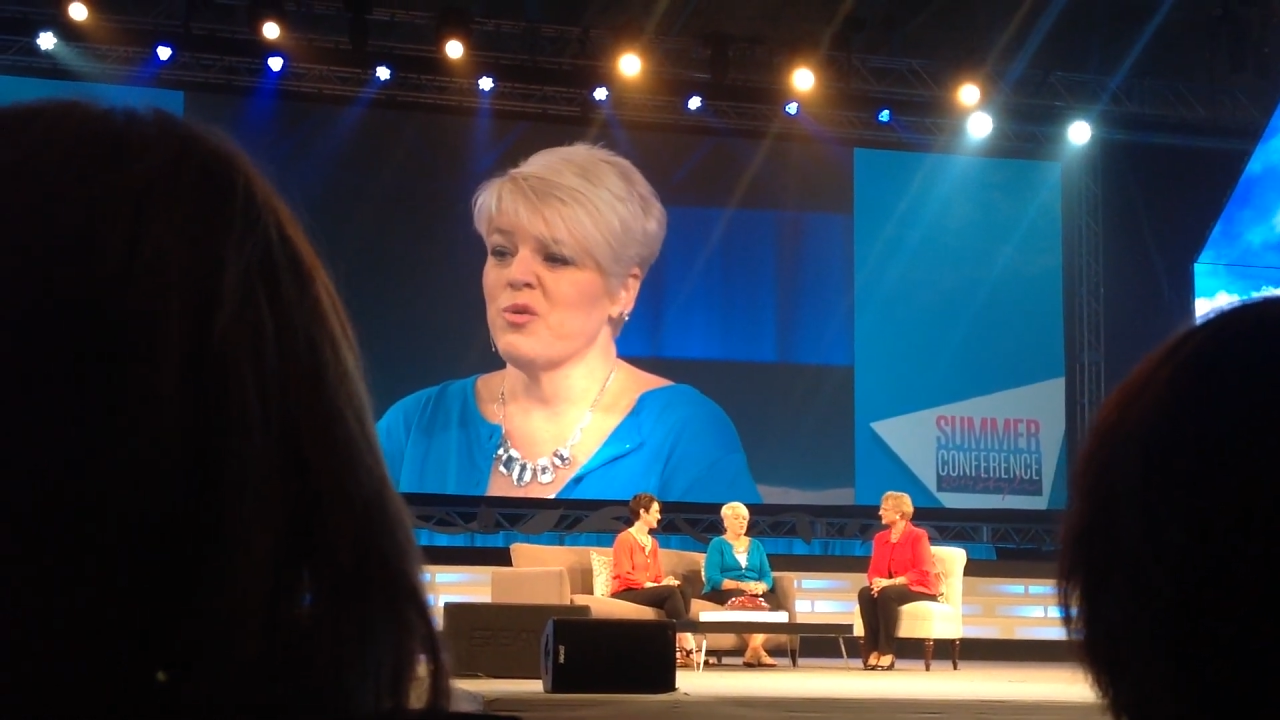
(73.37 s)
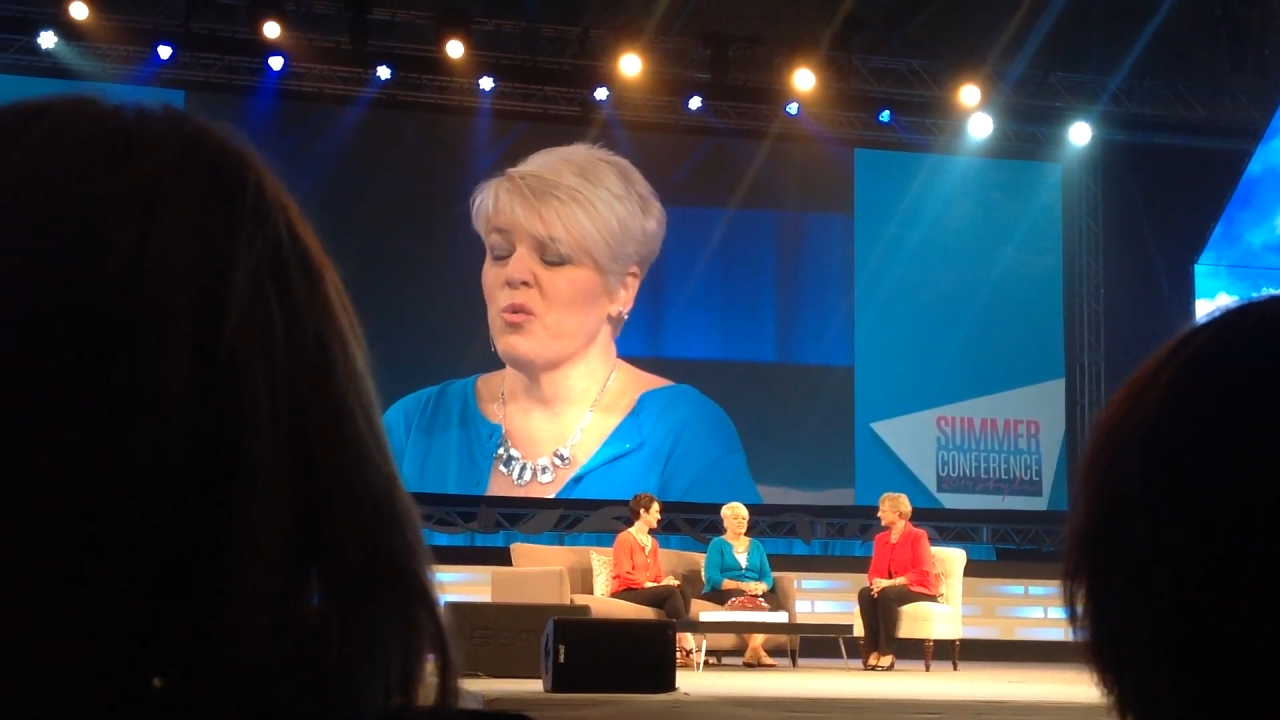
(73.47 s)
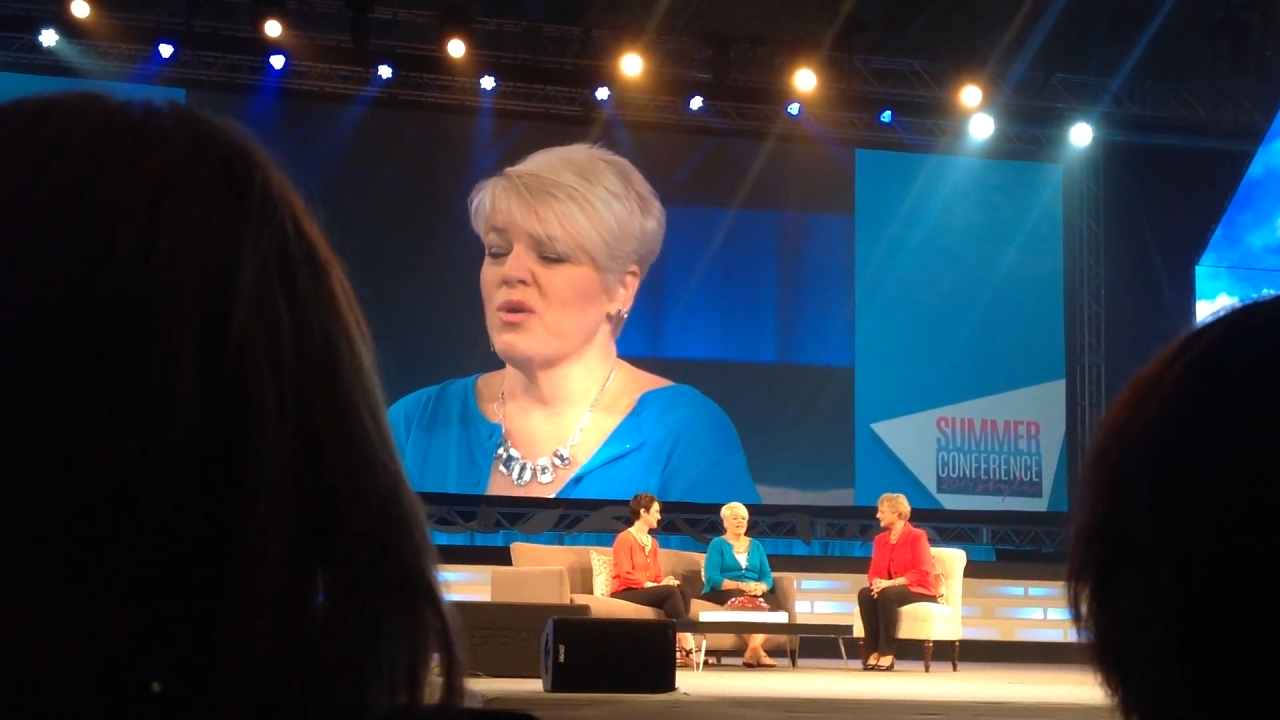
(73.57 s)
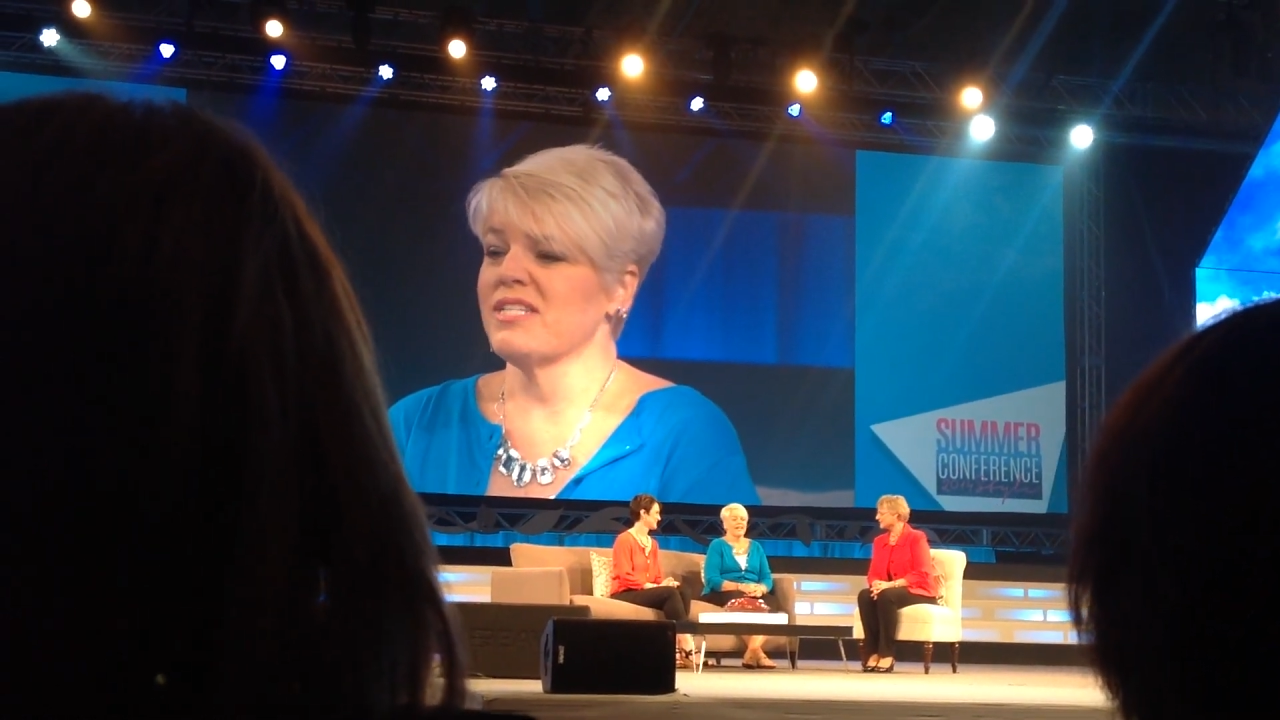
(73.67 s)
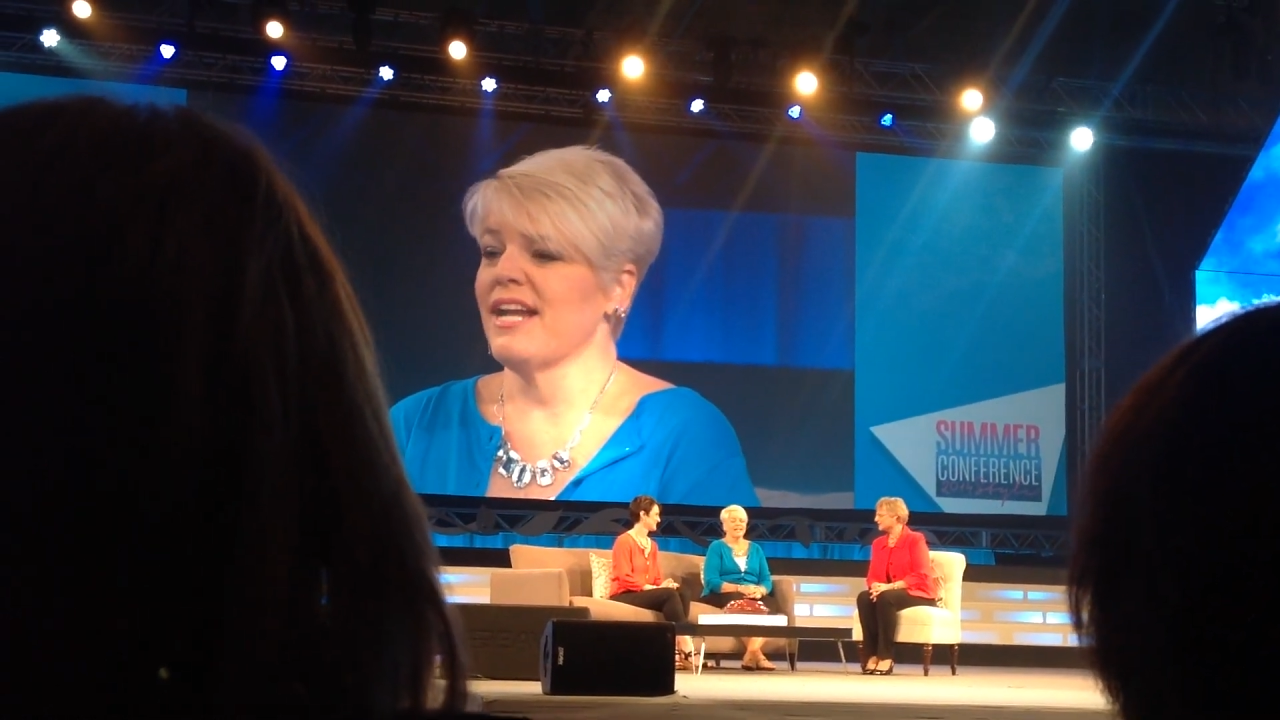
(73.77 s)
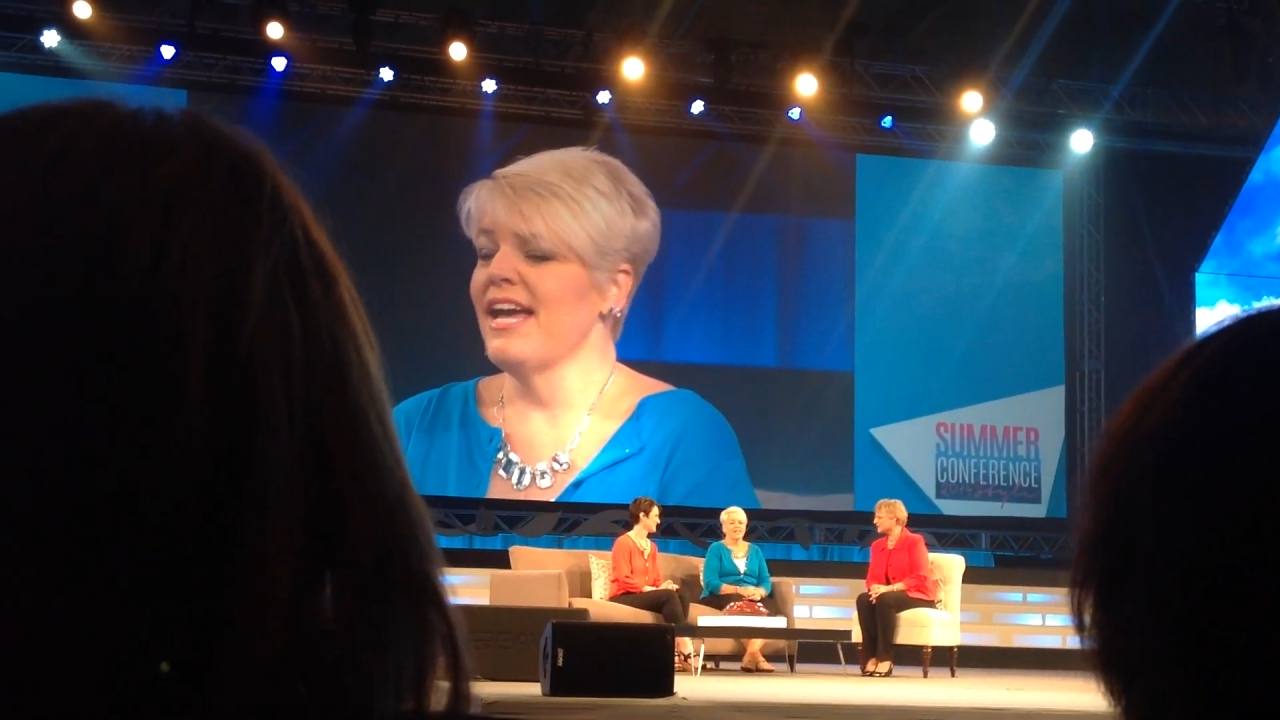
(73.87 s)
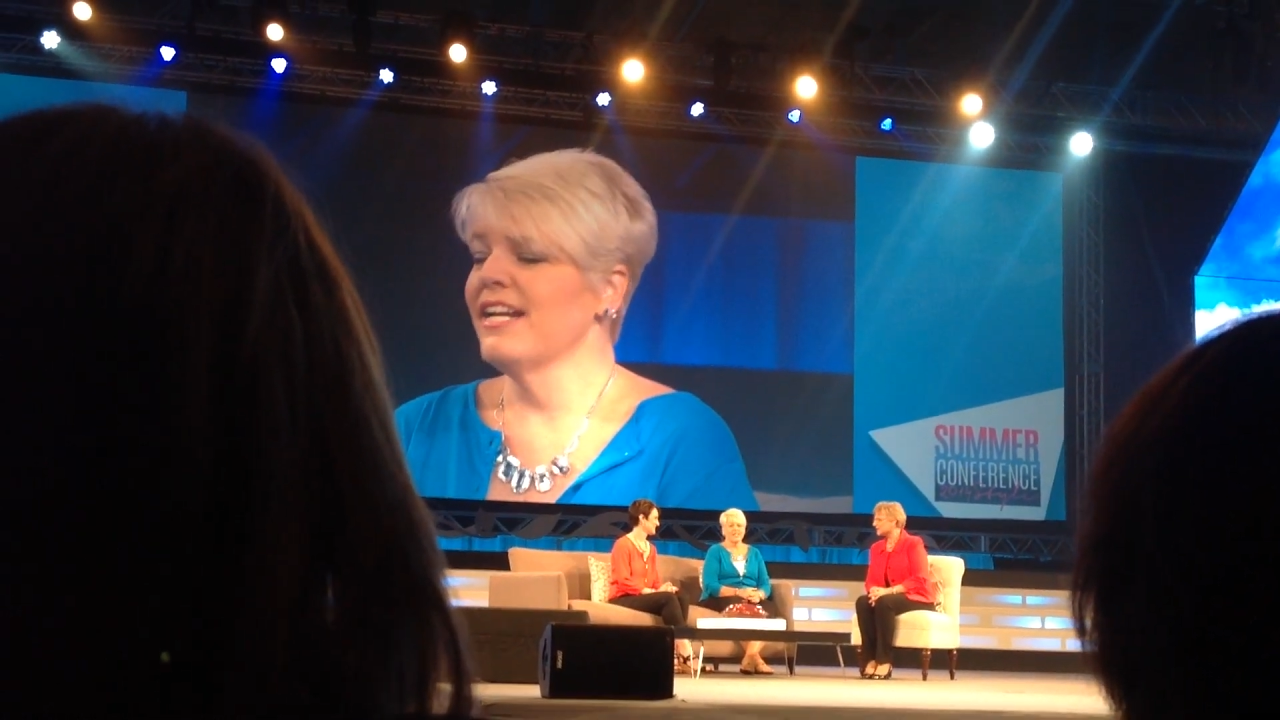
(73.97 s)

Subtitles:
was that I had